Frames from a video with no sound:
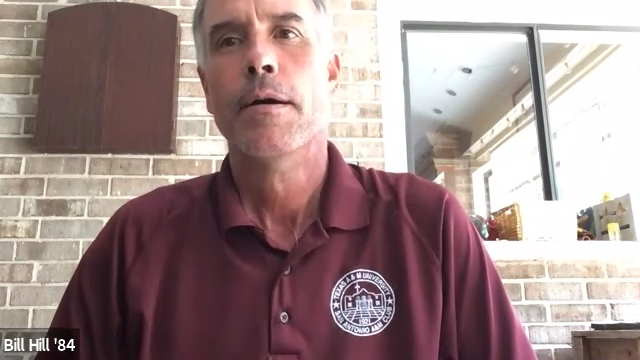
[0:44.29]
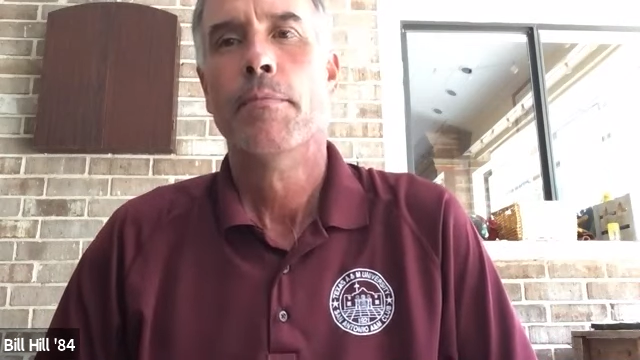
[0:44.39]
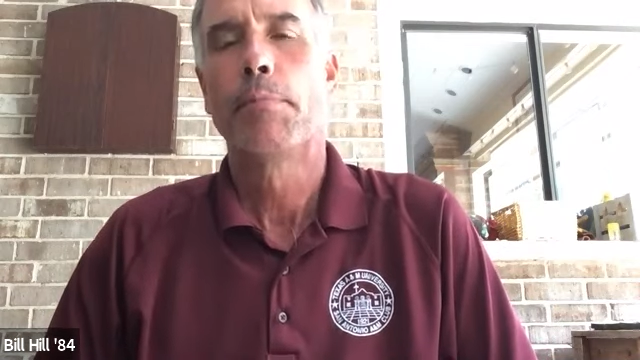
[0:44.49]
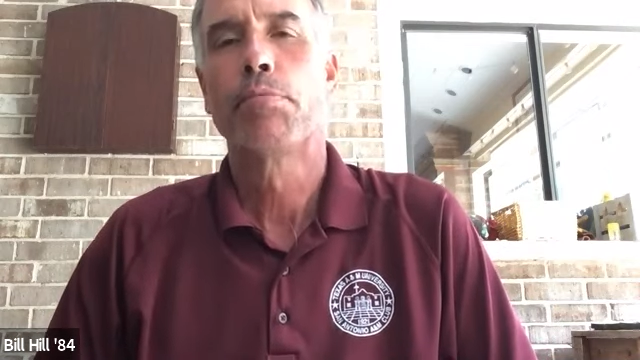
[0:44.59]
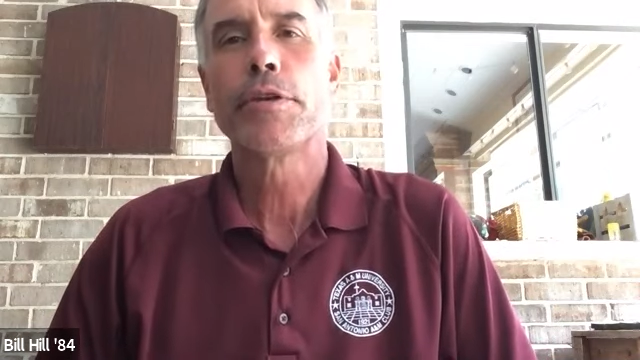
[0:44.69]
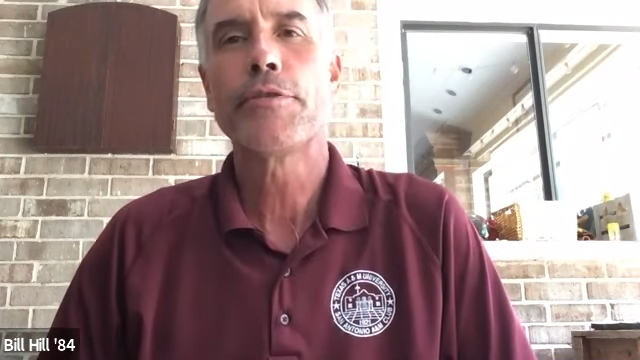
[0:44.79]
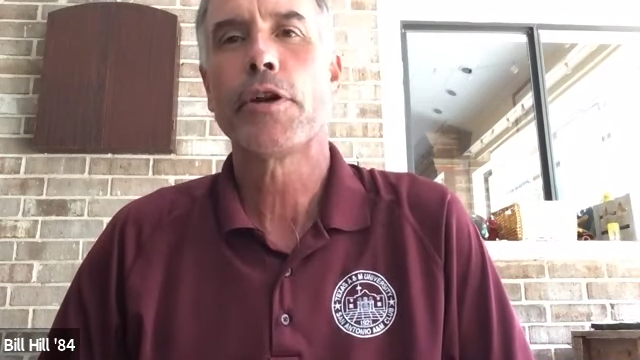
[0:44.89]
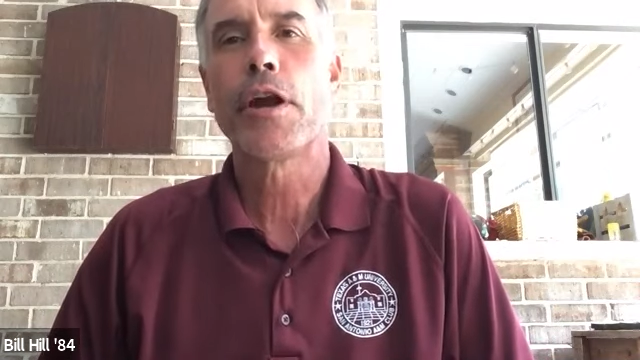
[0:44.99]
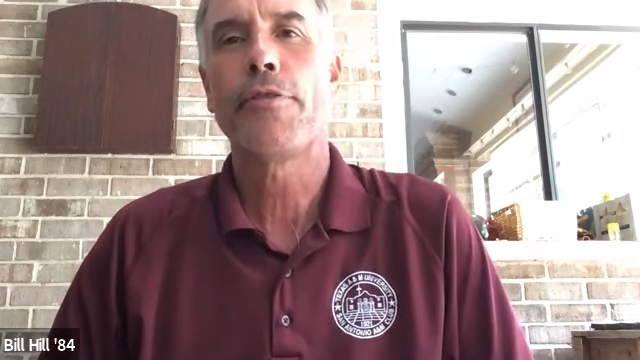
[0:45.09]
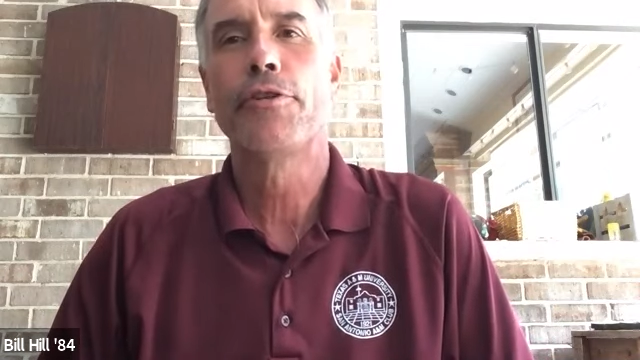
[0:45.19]
But believe it
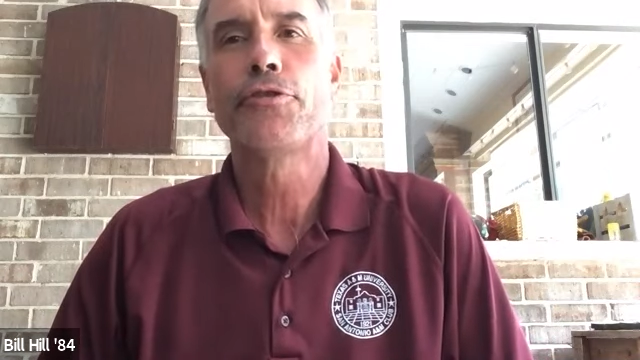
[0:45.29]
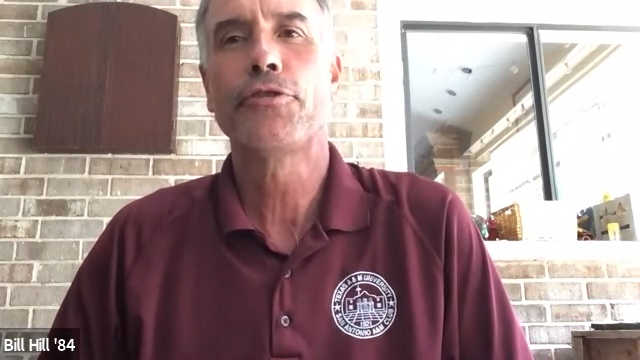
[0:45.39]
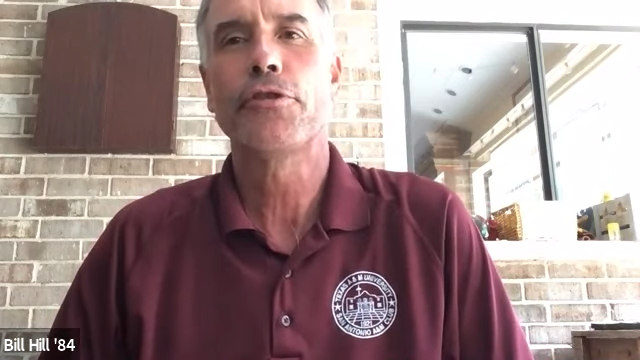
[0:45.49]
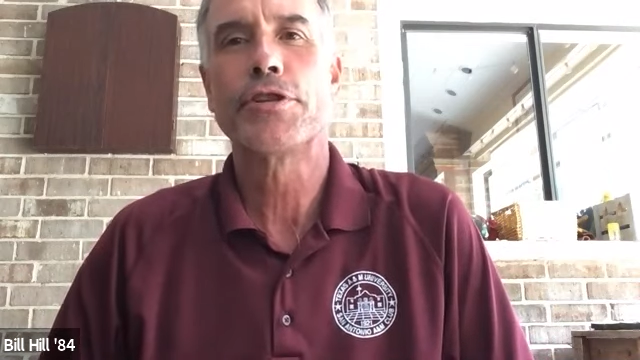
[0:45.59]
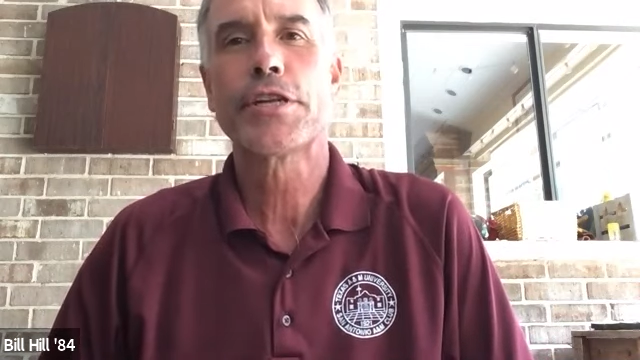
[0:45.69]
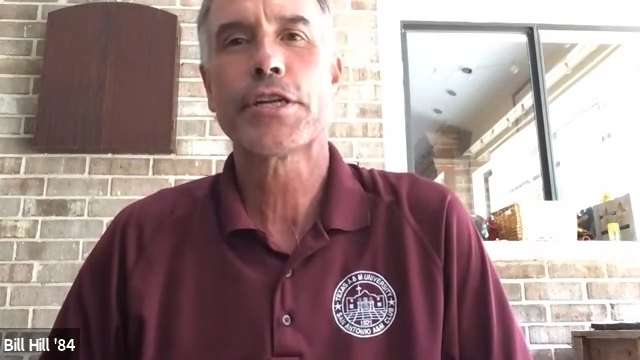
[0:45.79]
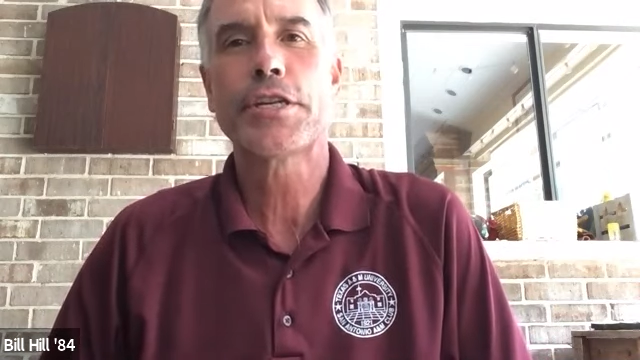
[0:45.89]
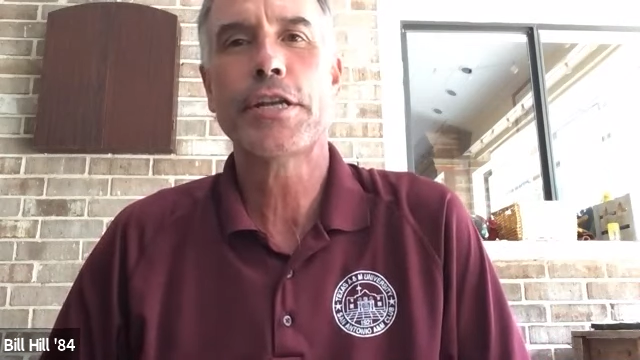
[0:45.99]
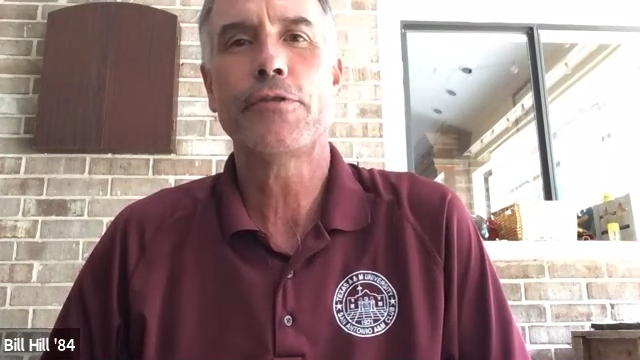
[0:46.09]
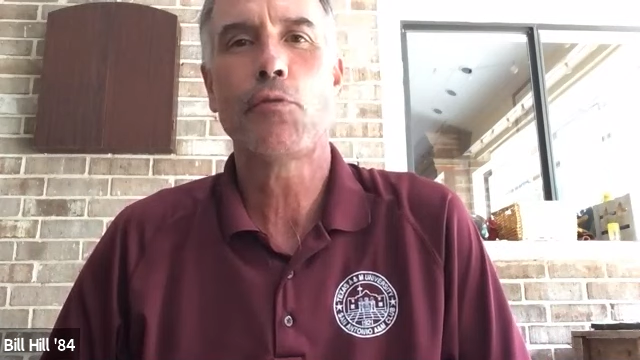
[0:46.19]
or not, this is the
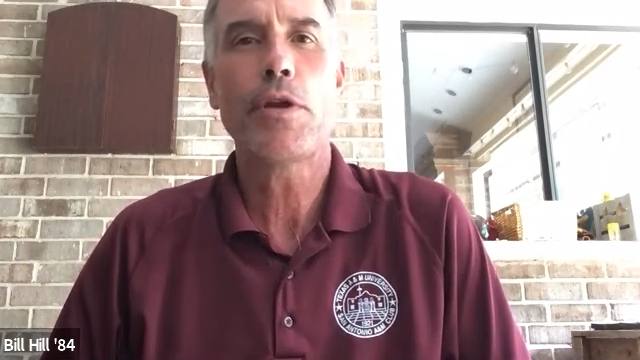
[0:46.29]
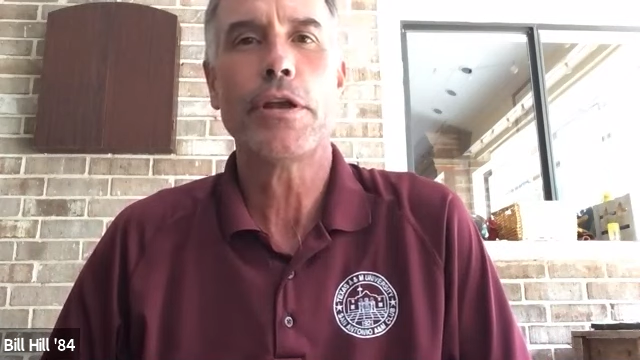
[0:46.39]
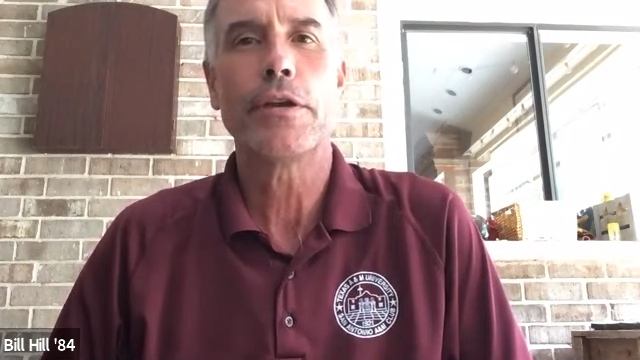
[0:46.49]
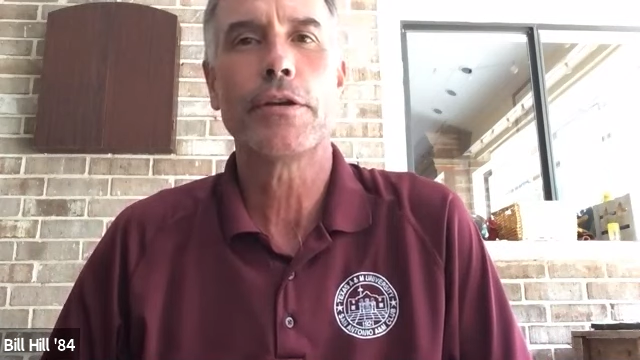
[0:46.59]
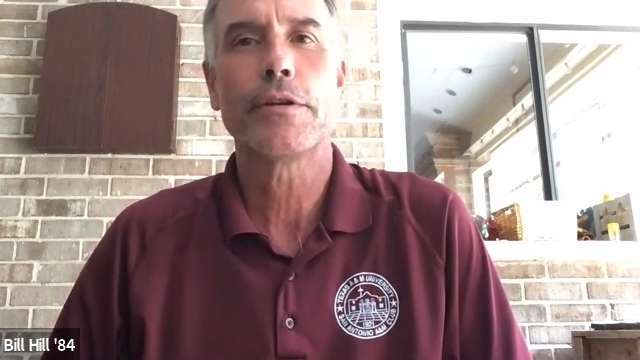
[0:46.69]
16th week